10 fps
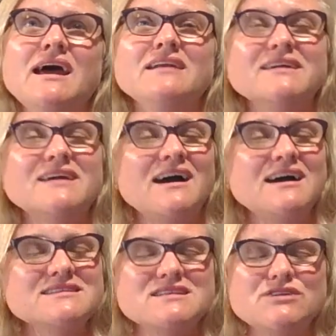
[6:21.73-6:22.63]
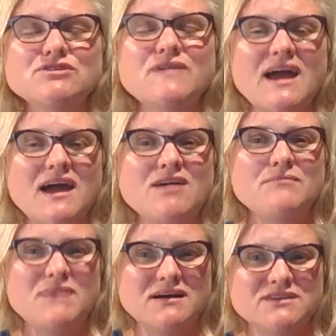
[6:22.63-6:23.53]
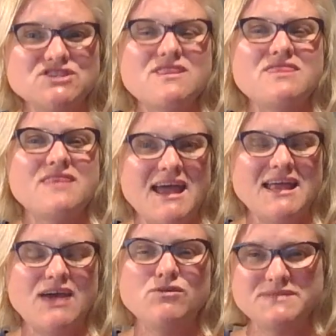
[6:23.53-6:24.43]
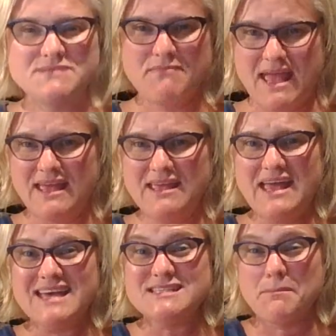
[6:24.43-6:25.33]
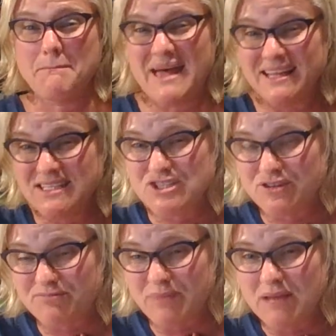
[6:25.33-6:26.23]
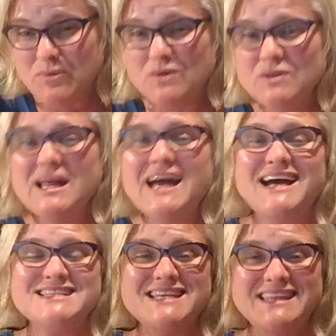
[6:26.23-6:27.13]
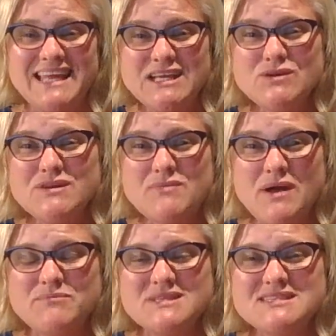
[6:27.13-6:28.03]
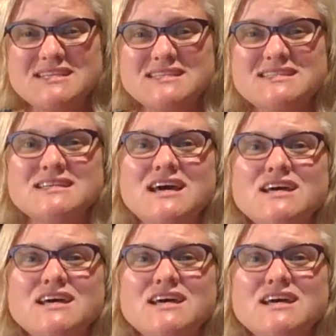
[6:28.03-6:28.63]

And I can't tell you how much that helps me as a manager of people, as a leader in my business,